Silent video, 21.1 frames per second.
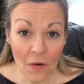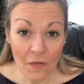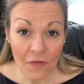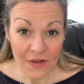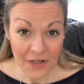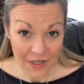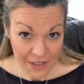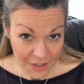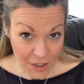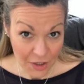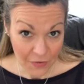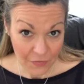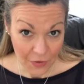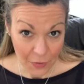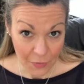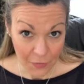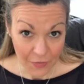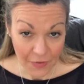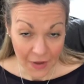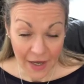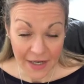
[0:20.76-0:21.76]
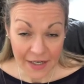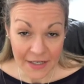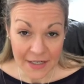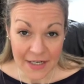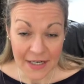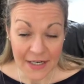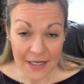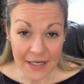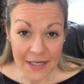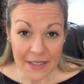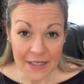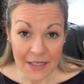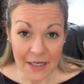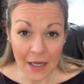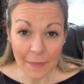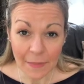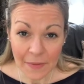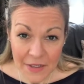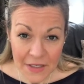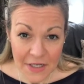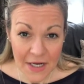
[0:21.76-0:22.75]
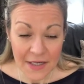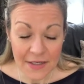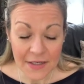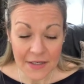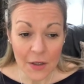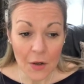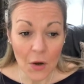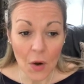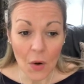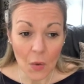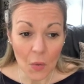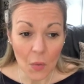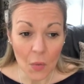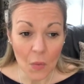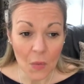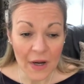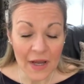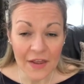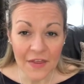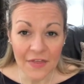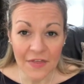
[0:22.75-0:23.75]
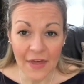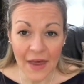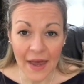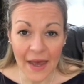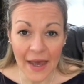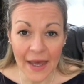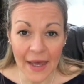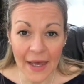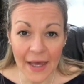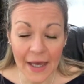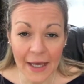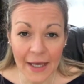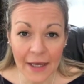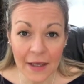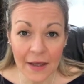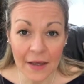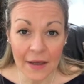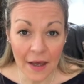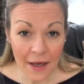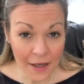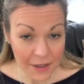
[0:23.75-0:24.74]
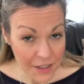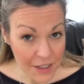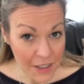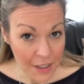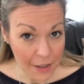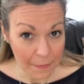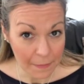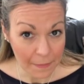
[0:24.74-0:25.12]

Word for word: of an interview that I did a couple of days ago with a gut